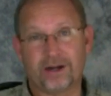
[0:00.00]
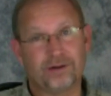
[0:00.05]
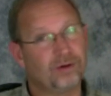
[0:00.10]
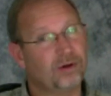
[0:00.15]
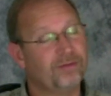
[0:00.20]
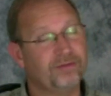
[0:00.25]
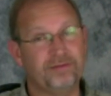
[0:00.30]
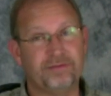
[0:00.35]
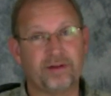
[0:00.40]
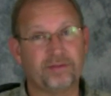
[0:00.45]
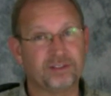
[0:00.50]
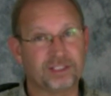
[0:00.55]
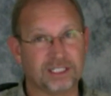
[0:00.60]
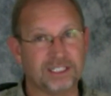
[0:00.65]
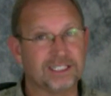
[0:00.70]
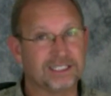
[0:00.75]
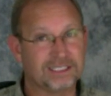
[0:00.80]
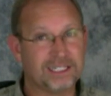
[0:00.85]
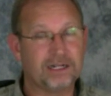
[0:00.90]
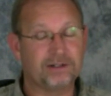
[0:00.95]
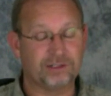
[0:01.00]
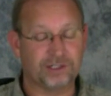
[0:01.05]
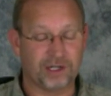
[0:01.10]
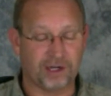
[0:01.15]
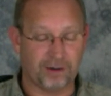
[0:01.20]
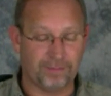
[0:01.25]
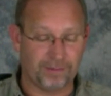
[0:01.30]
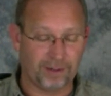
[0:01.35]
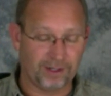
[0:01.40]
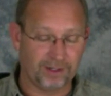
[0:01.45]
I don't know if you've ever seen a
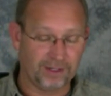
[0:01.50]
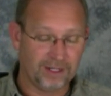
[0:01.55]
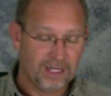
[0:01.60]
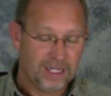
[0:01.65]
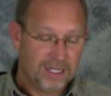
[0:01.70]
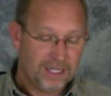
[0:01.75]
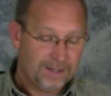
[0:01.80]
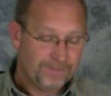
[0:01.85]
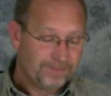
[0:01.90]
secretary bird,